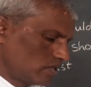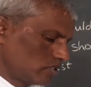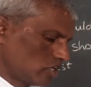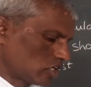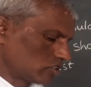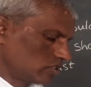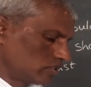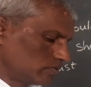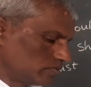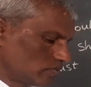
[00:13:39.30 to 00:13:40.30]

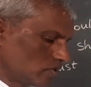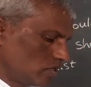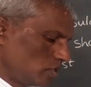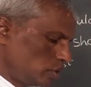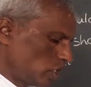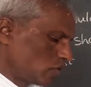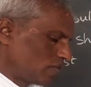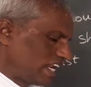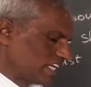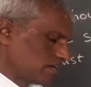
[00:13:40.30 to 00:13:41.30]
Doctor: You are
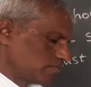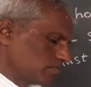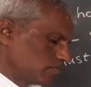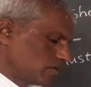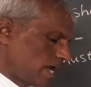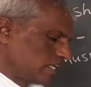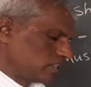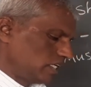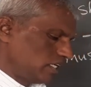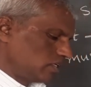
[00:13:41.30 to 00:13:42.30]
welcome. I
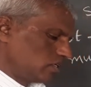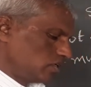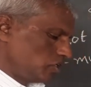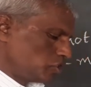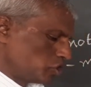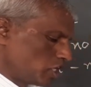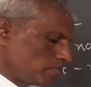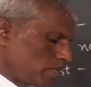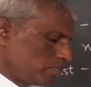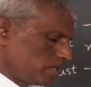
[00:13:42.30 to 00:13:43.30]
think you should
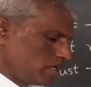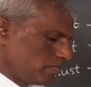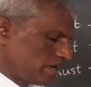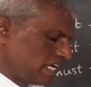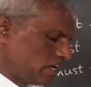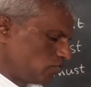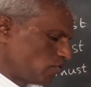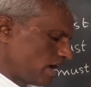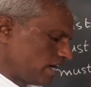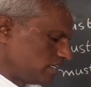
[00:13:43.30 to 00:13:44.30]
remember my
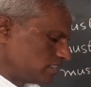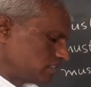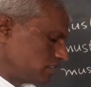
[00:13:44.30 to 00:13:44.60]
advice.